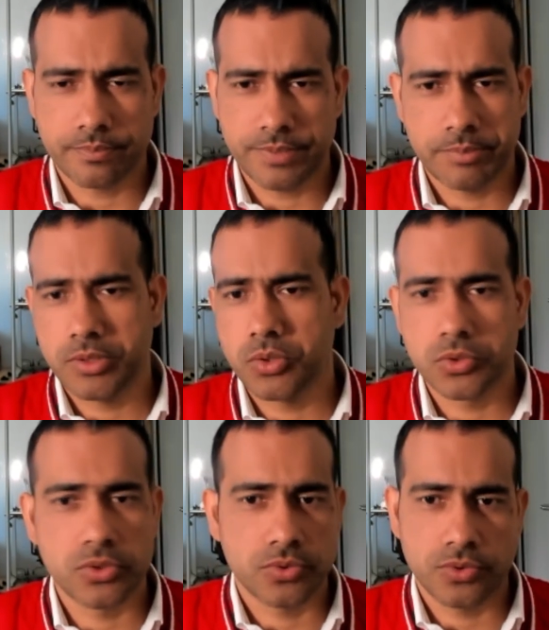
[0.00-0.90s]
people go
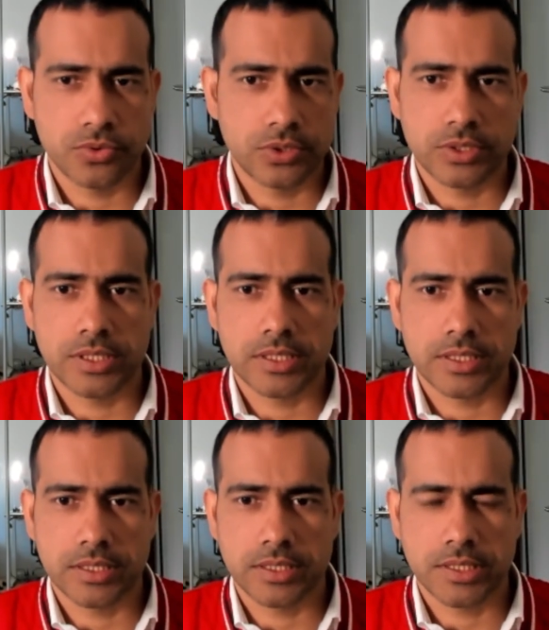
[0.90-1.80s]

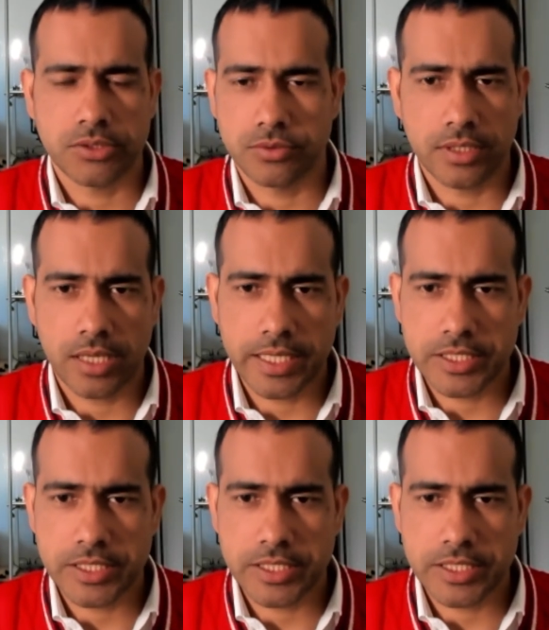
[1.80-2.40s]
to high